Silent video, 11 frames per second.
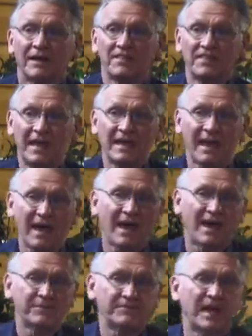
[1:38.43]
They
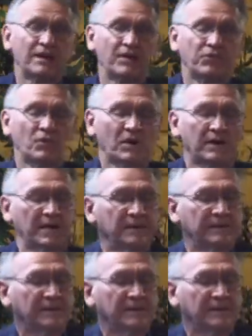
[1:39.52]
have that authority.